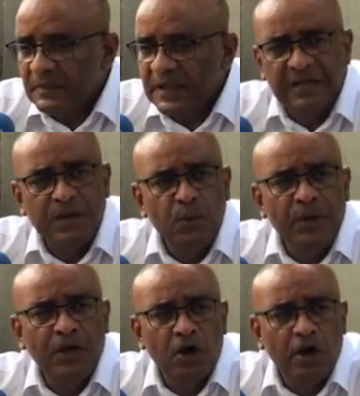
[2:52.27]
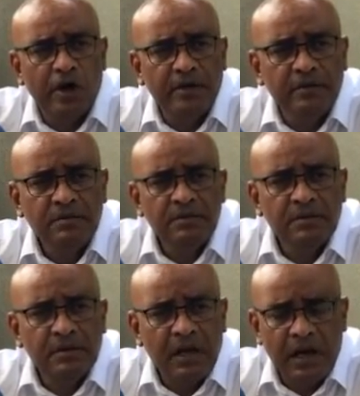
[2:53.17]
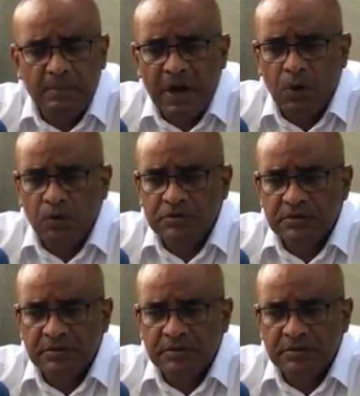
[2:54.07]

Then we heard about